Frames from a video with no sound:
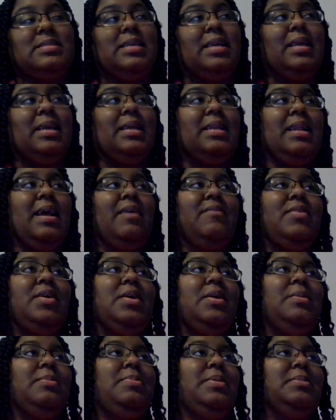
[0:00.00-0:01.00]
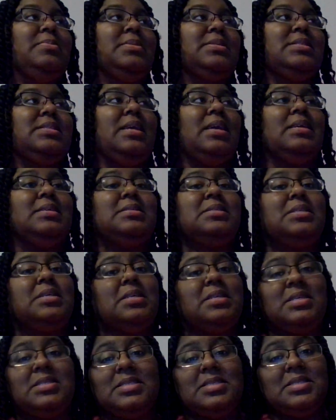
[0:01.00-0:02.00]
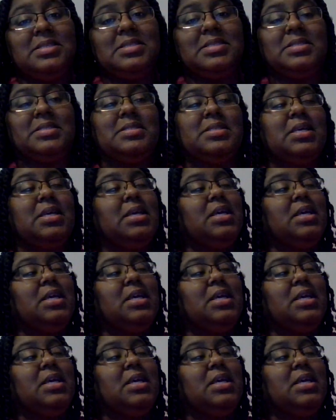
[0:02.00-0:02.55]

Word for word: and I've heard people say tinnitus